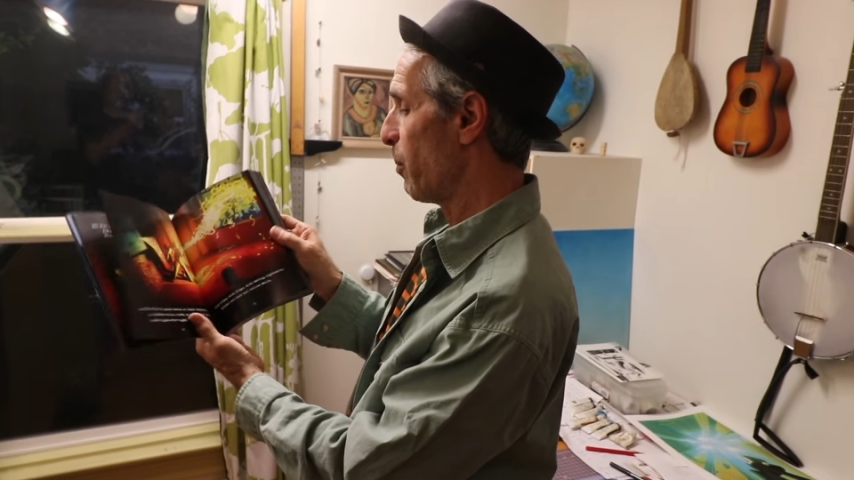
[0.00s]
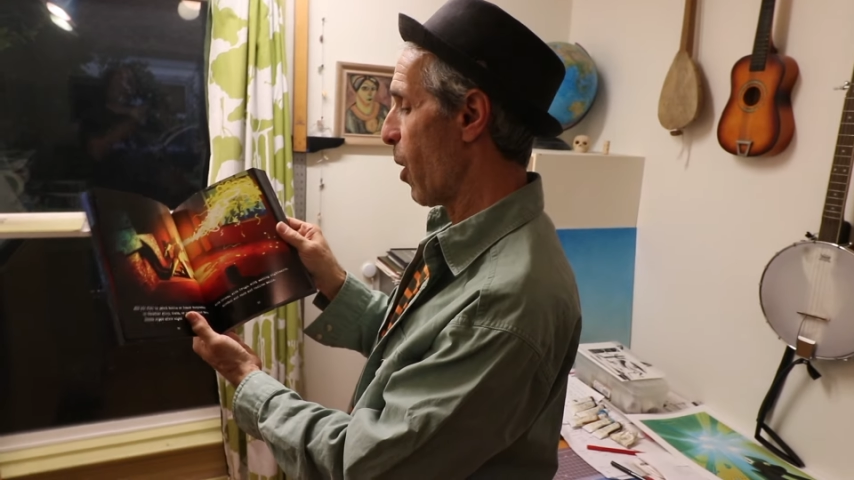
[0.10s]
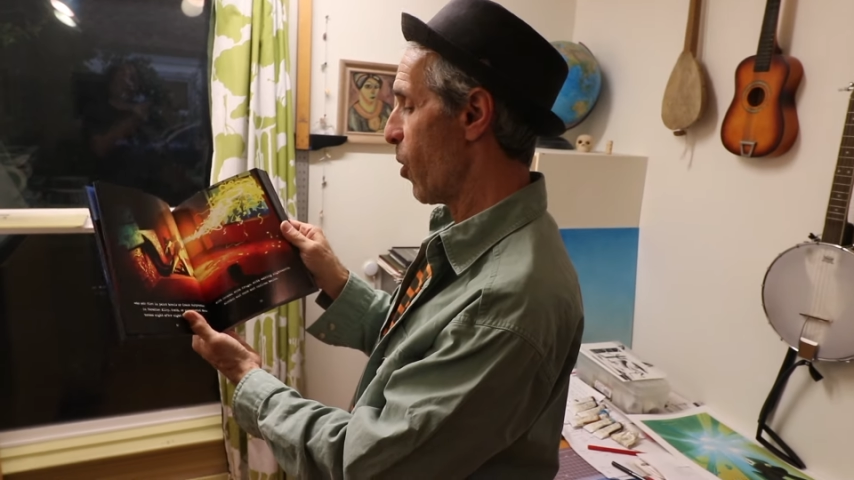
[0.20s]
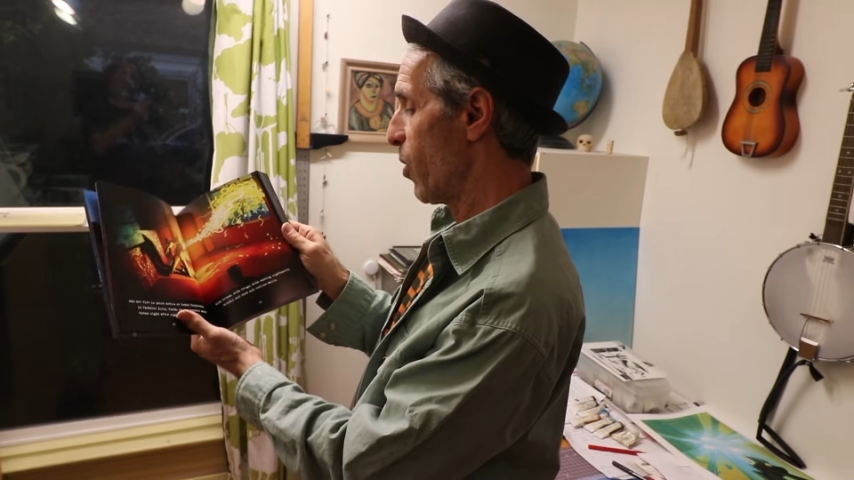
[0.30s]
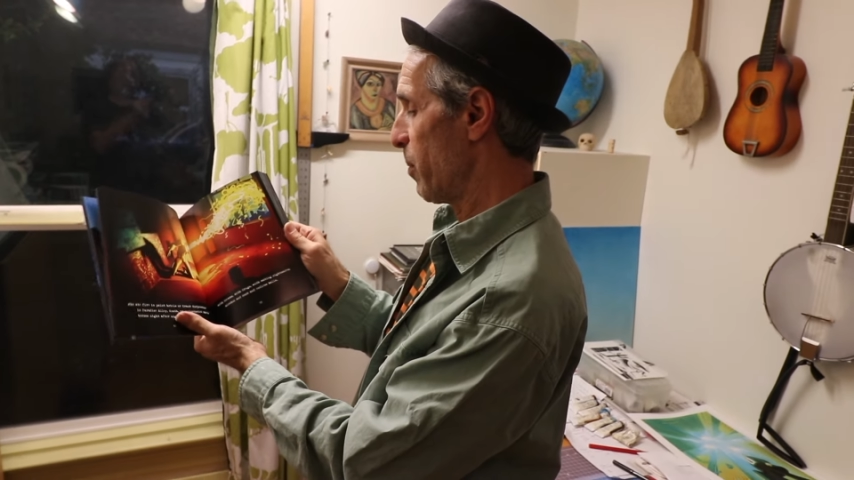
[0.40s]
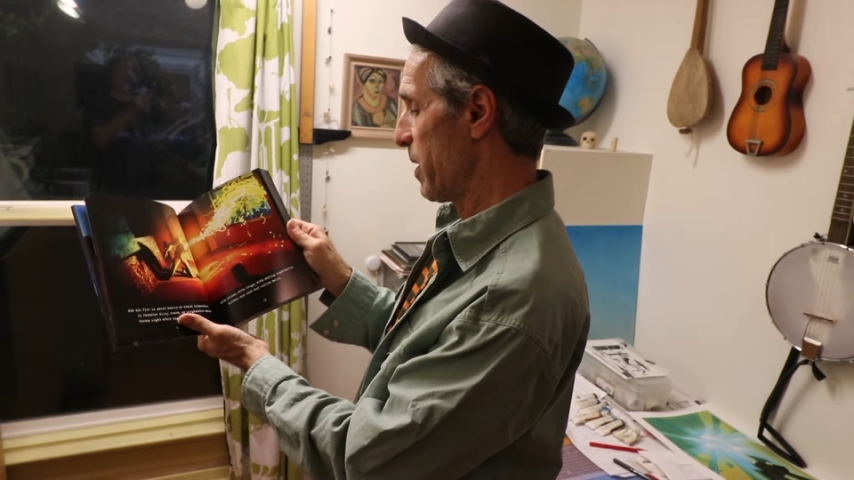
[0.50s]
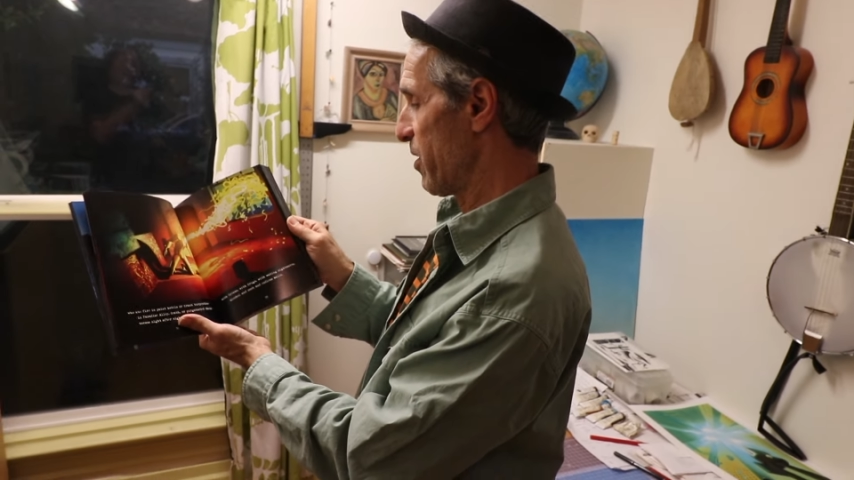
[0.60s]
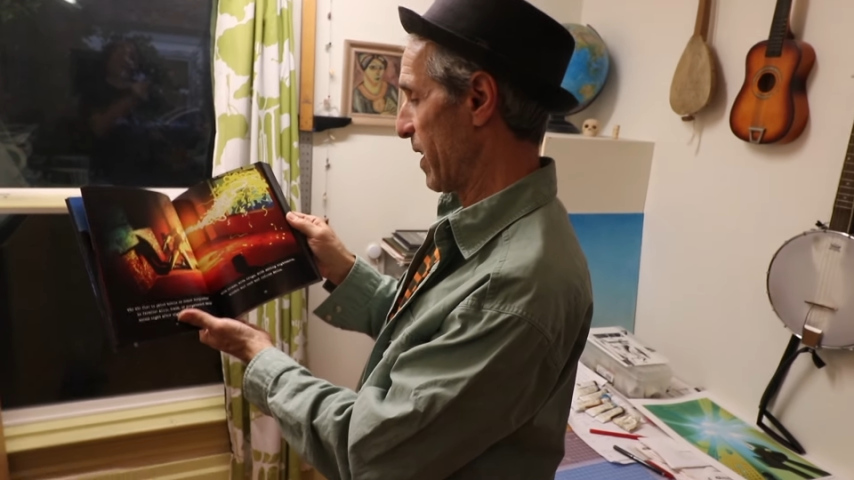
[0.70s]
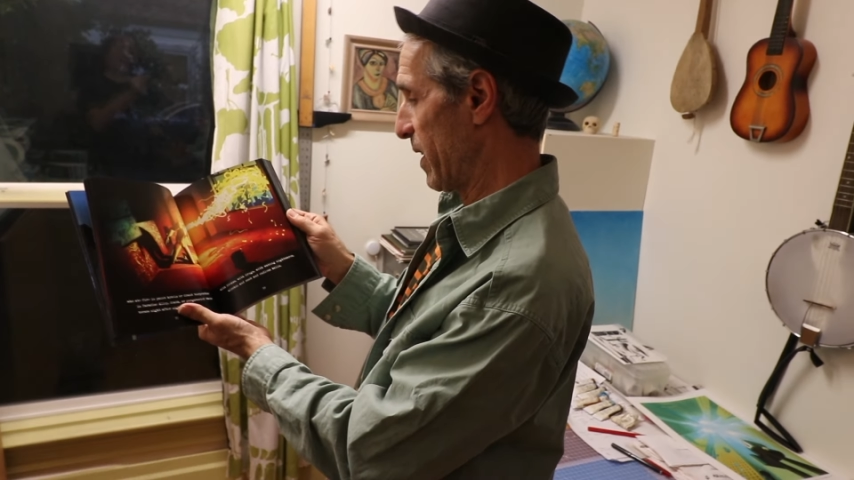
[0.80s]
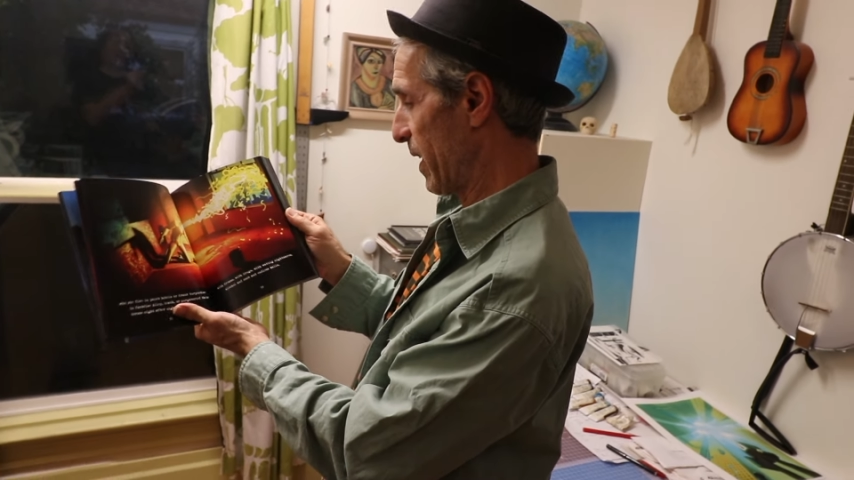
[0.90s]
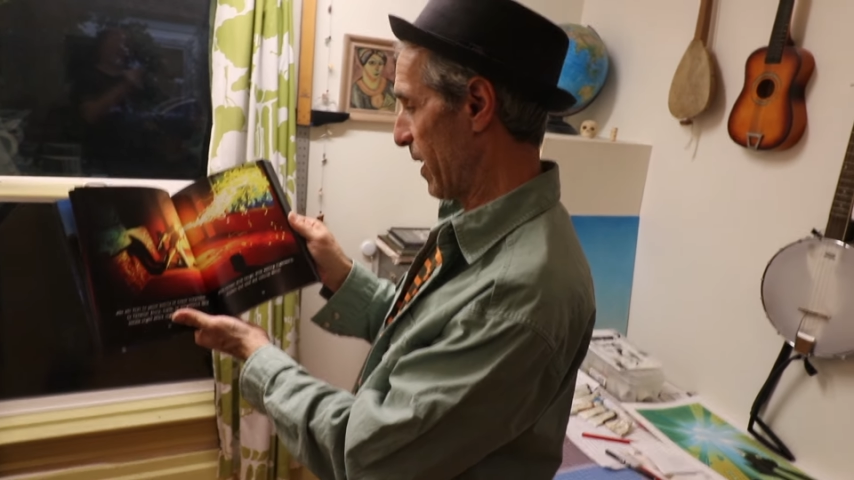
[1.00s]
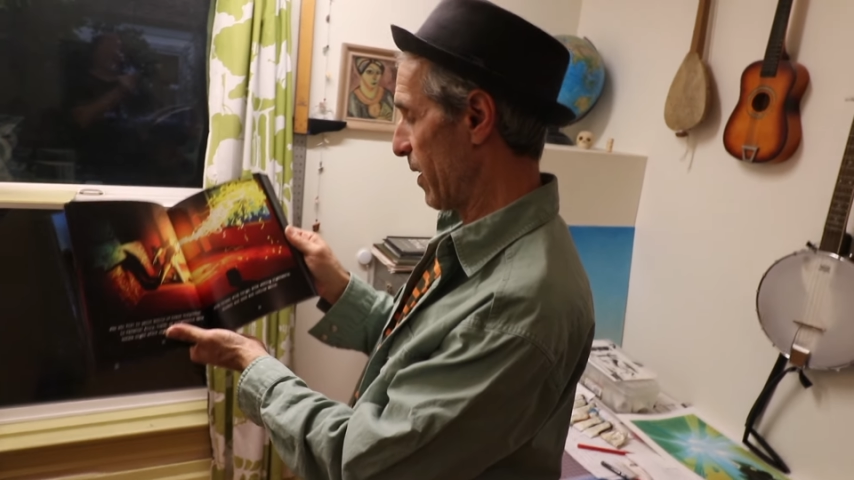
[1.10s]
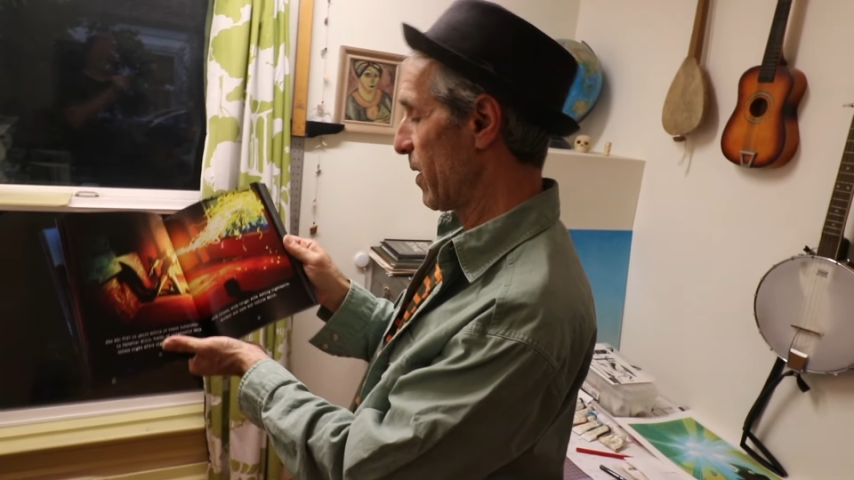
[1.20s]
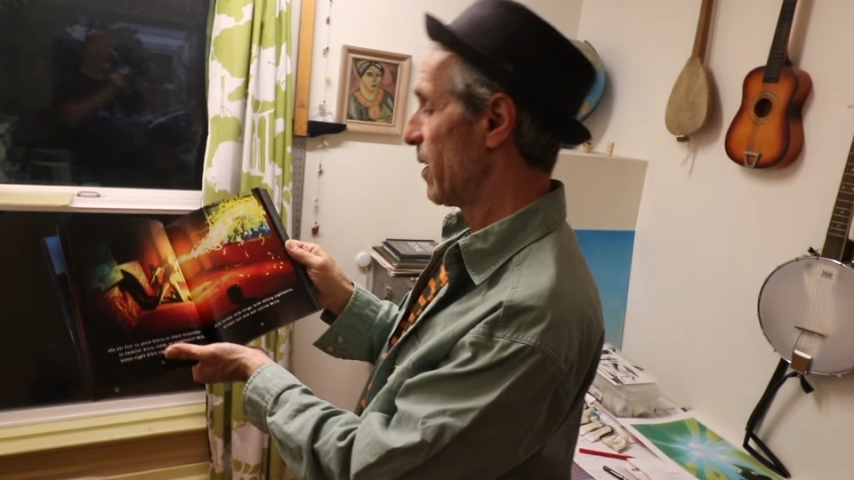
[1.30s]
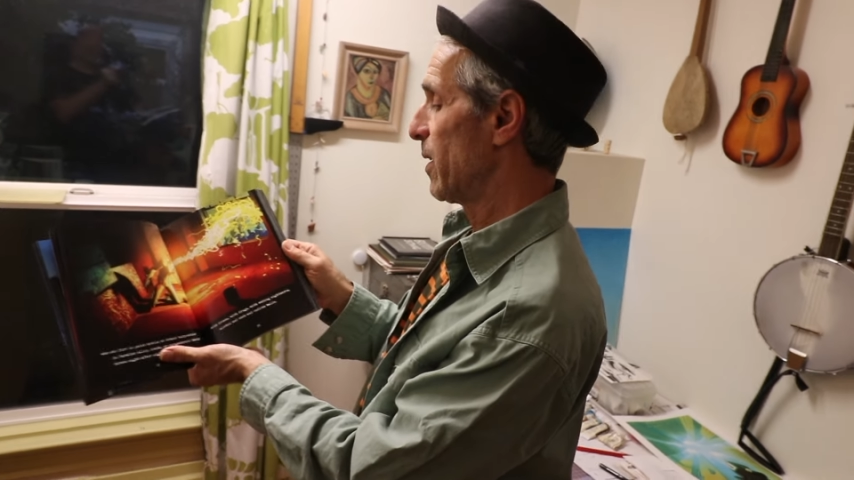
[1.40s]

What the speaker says: poem is in here,